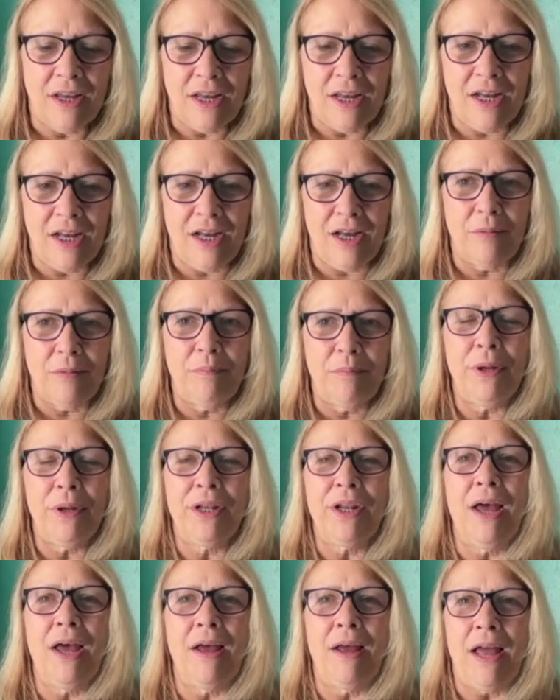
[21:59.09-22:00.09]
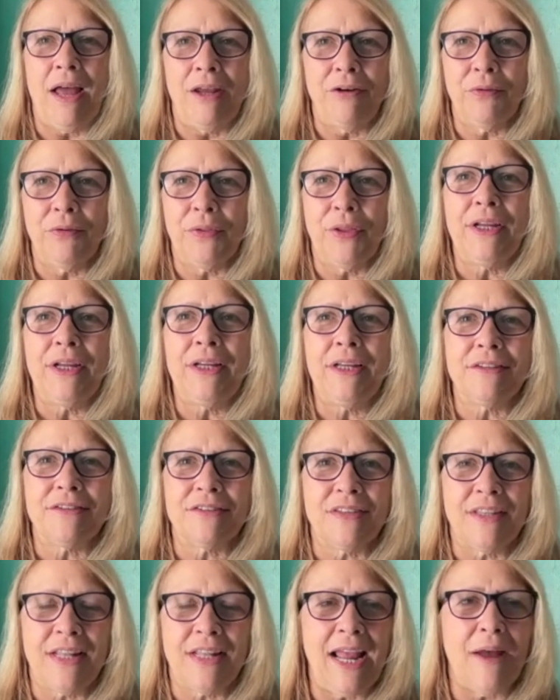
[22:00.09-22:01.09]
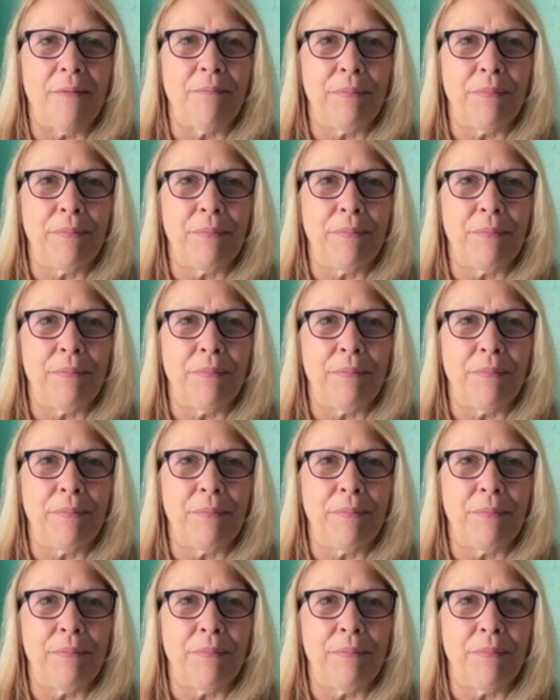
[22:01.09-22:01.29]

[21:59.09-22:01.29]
But I don't think it's that